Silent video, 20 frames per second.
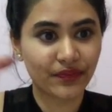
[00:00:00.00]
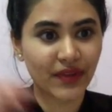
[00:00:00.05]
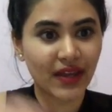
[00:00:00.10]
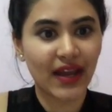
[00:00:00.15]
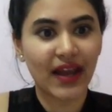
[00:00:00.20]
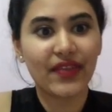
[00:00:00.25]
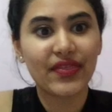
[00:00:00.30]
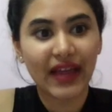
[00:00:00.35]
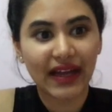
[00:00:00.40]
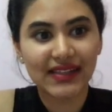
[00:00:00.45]

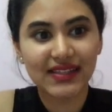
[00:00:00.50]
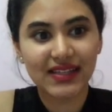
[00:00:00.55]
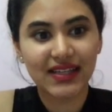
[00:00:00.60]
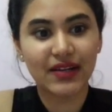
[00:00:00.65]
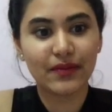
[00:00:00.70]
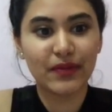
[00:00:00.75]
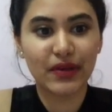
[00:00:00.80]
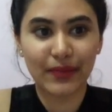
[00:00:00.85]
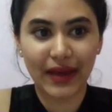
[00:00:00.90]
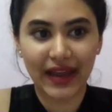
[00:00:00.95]
And that's going to
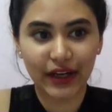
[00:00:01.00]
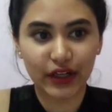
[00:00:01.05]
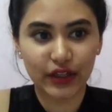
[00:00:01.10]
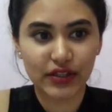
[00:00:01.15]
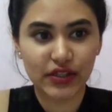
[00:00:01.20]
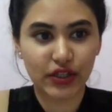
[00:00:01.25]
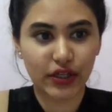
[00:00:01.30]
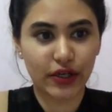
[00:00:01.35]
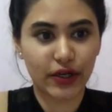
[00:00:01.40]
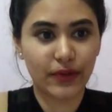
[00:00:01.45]
be my
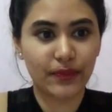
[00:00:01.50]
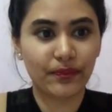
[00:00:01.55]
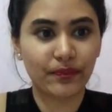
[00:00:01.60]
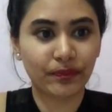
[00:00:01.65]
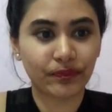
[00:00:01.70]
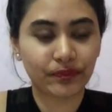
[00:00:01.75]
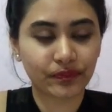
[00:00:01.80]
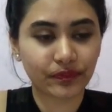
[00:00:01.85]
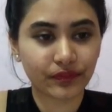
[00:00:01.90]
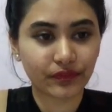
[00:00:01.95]
answer.
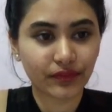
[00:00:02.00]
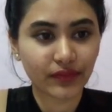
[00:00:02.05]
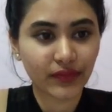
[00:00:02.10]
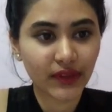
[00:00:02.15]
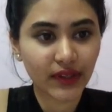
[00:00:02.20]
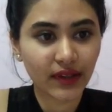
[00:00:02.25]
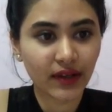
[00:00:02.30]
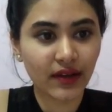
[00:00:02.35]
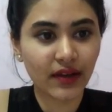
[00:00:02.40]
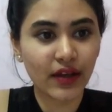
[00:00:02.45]

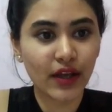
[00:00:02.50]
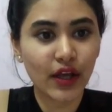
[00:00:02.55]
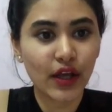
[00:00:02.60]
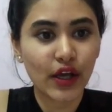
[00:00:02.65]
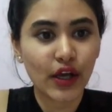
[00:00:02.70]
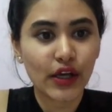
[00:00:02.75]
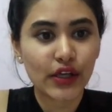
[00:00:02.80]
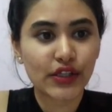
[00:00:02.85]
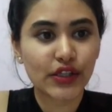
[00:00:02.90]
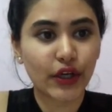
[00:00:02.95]

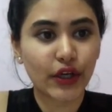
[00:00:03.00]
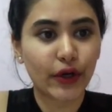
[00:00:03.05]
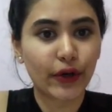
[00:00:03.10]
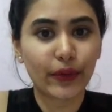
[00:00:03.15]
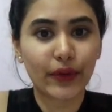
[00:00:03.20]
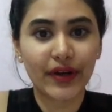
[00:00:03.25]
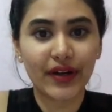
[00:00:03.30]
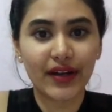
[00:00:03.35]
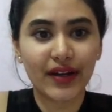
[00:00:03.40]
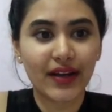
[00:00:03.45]

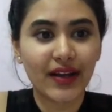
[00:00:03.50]
So